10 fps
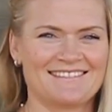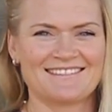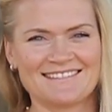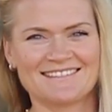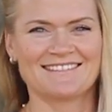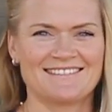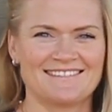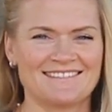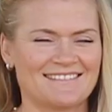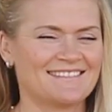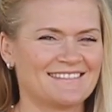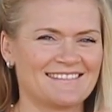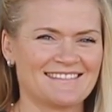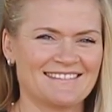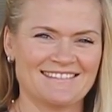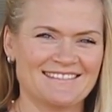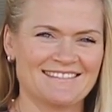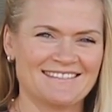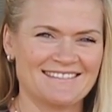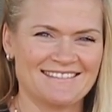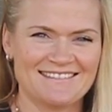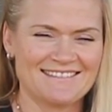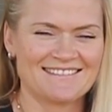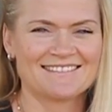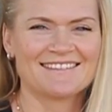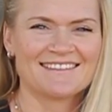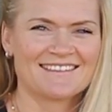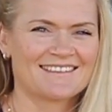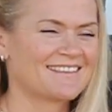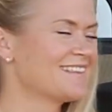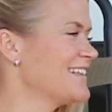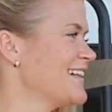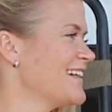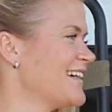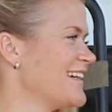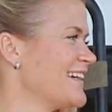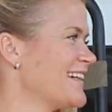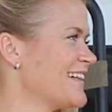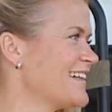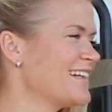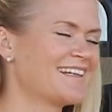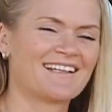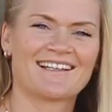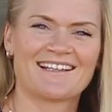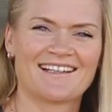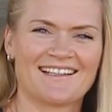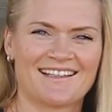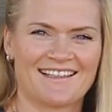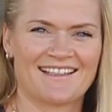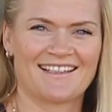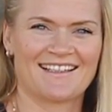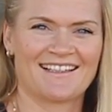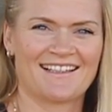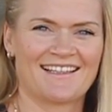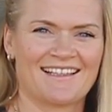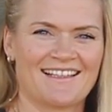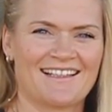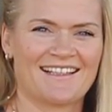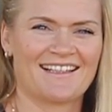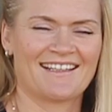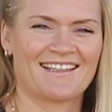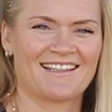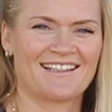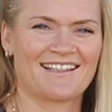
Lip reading: No words are spoken by the person on screen.